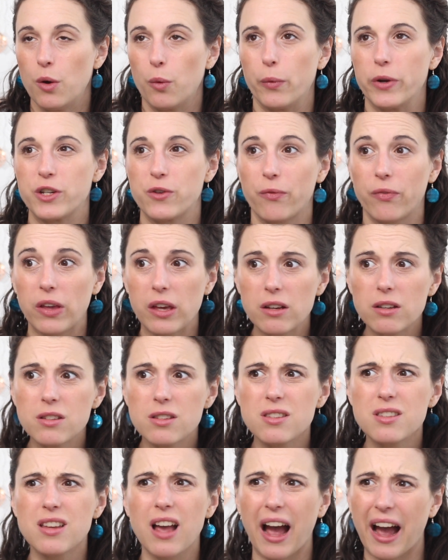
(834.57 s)
which
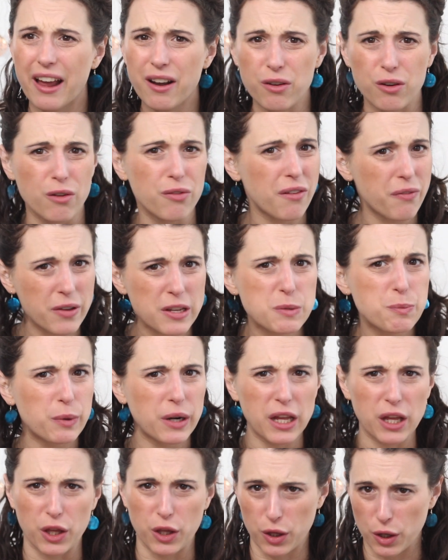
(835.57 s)
feels, I don't know, that feels
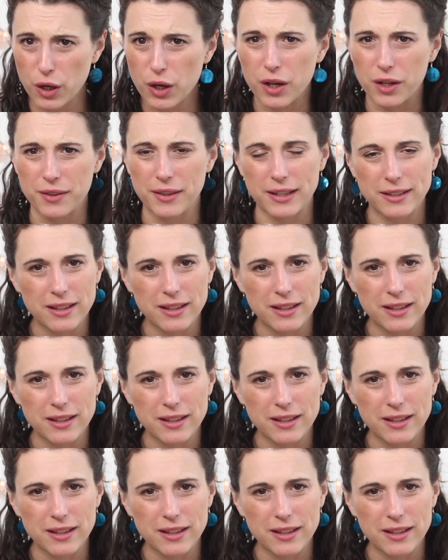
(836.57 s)
pretty good.